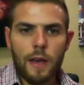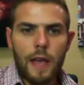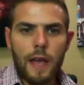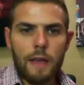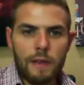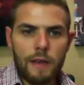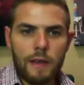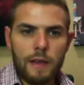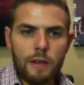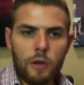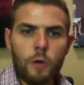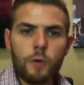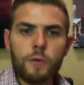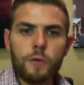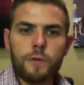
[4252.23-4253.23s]
And then
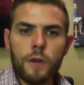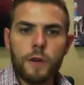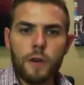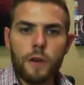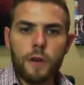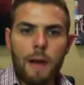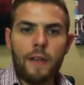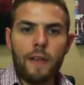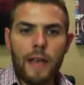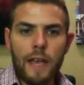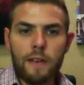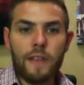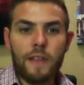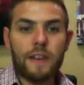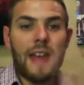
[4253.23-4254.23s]
you should, by the
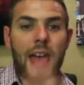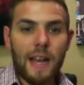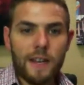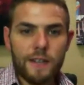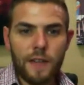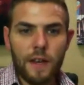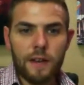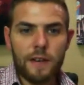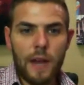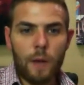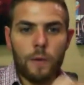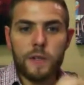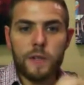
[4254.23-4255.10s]
end of the next Sunday,